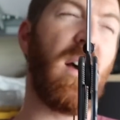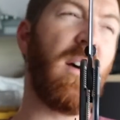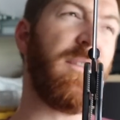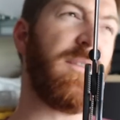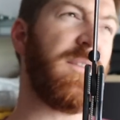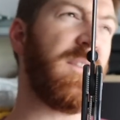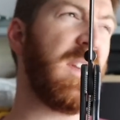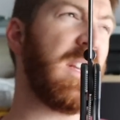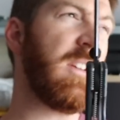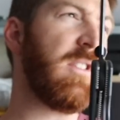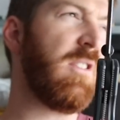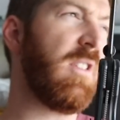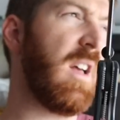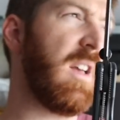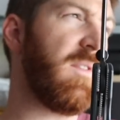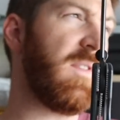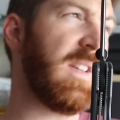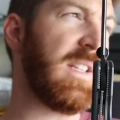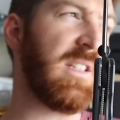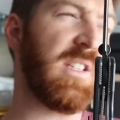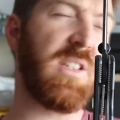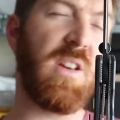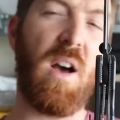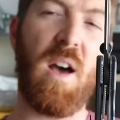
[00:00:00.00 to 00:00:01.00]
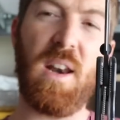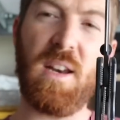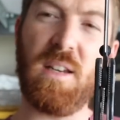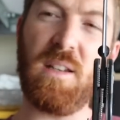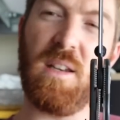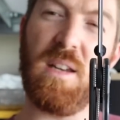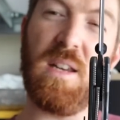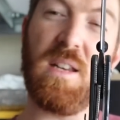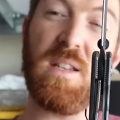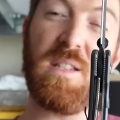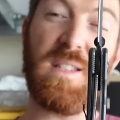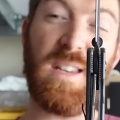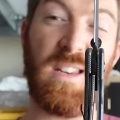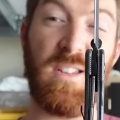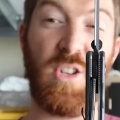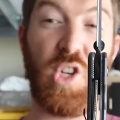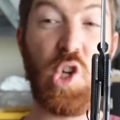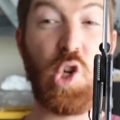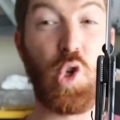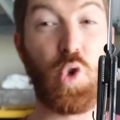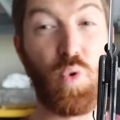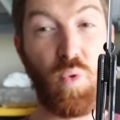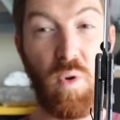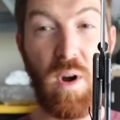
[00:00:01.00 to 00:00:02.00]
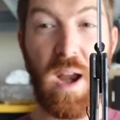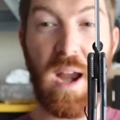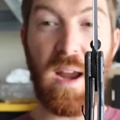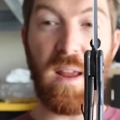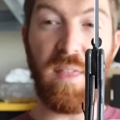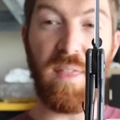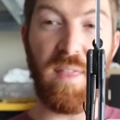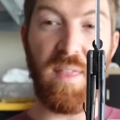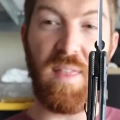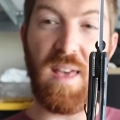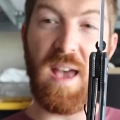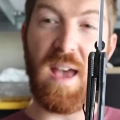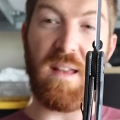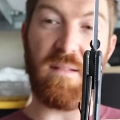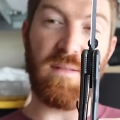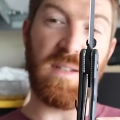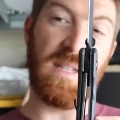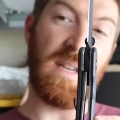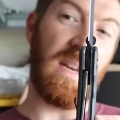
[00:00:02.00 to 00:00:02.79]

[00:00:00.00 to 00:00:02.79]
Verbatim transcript: a feel of exoticness and strength that,